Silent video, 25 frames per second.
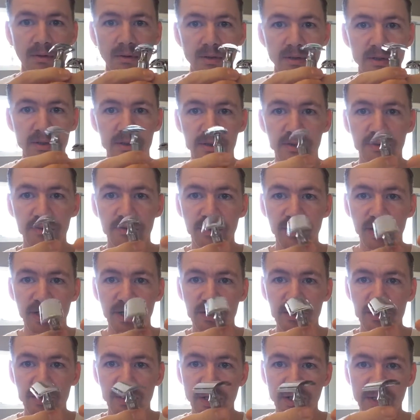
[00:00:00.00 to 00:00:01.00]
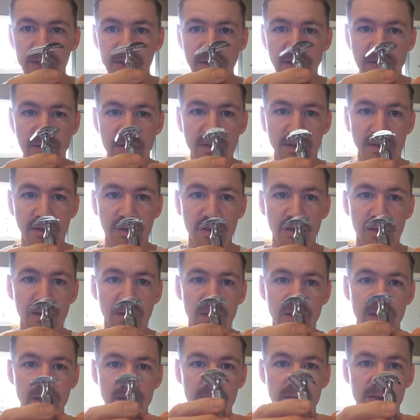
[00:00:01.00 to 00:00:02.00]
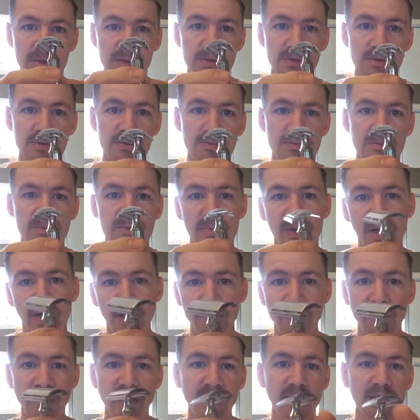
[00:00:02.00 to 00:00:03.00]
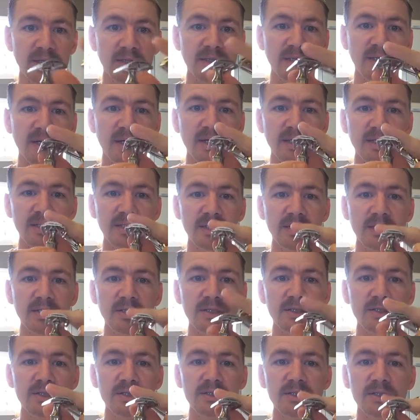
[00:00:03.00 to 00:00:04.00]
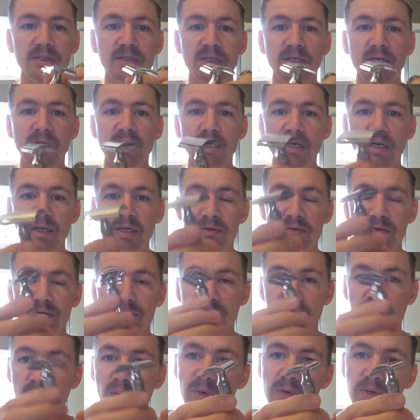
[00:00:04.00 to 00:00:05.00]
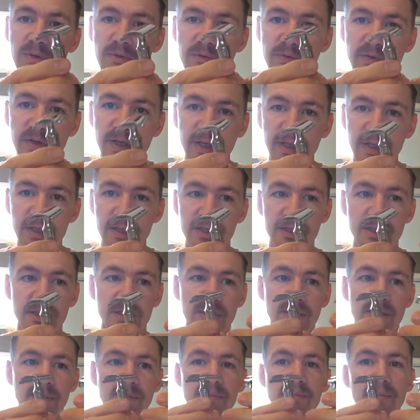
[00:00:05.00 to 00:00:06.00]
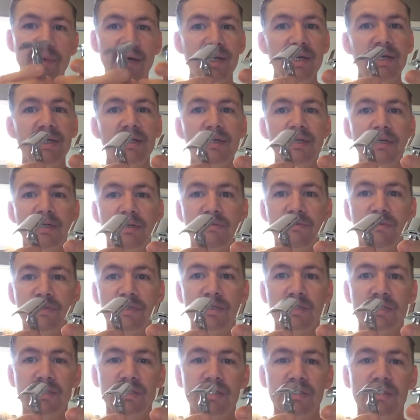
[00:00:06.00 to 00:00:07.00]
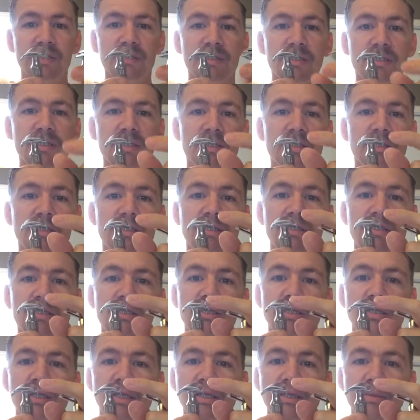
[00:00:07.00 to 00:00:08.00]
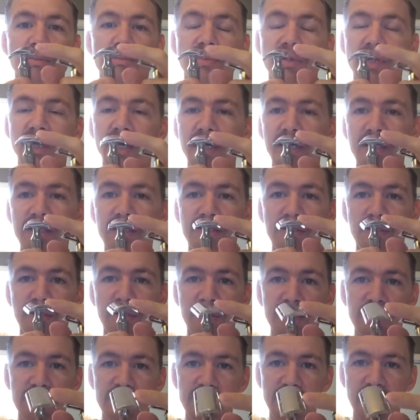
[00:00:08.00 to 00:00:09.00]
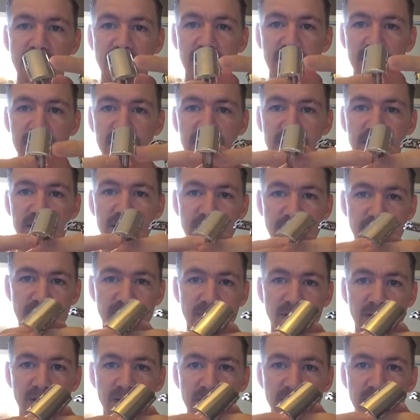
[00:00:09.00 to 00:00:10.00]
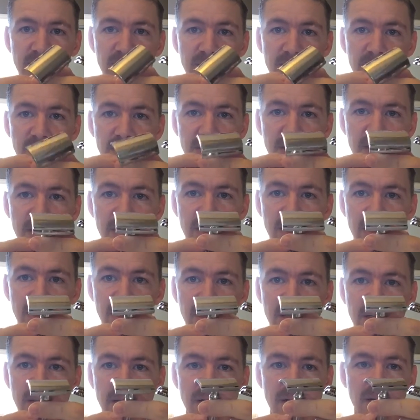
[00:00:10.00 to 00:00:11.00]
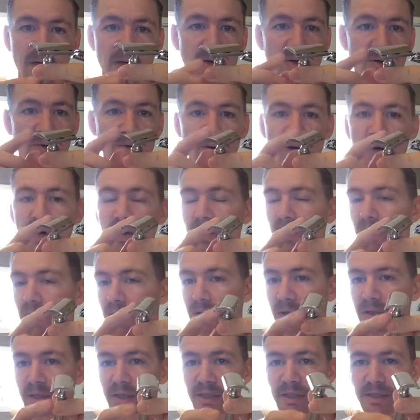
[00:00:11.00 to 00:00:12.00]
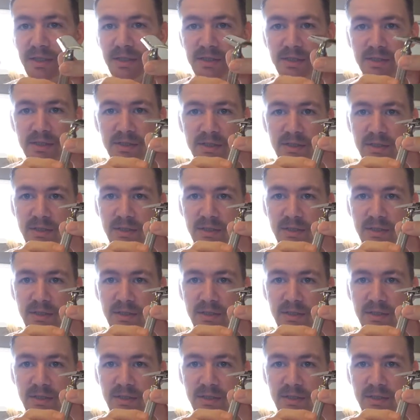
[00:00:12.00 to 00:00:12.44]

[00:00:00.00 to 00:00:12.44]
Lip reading: this is a vintage razor. This is made back in the 1900s. If you go with the vintage, the main difference is that the blade's going to set differently on all these